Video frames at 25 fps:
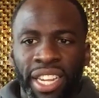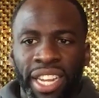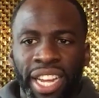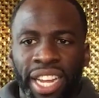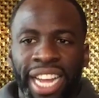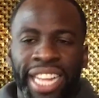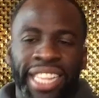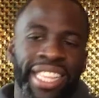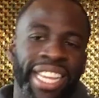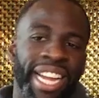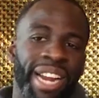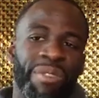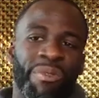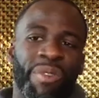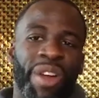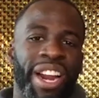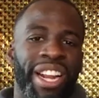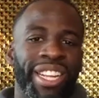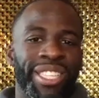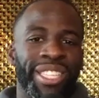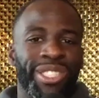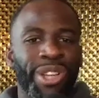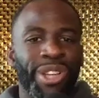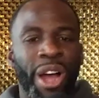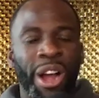and then run
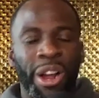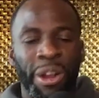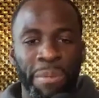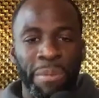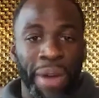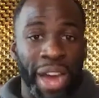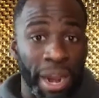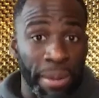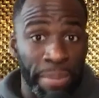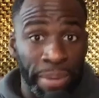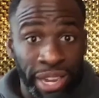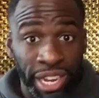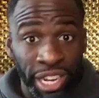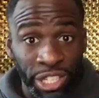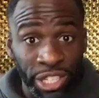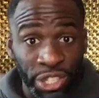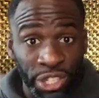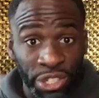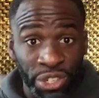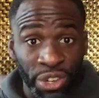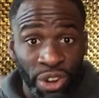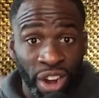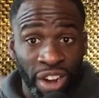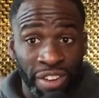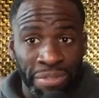and talk about it because you
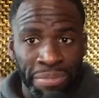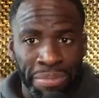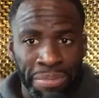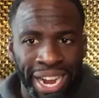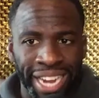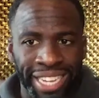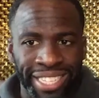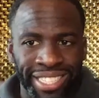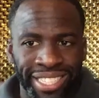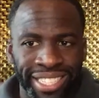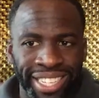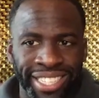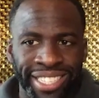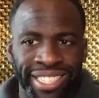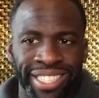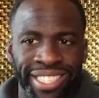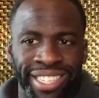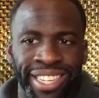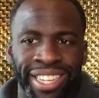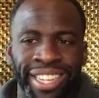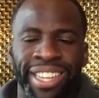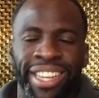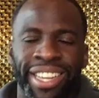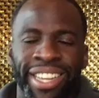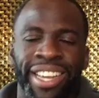know everybody's
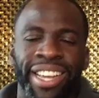listening.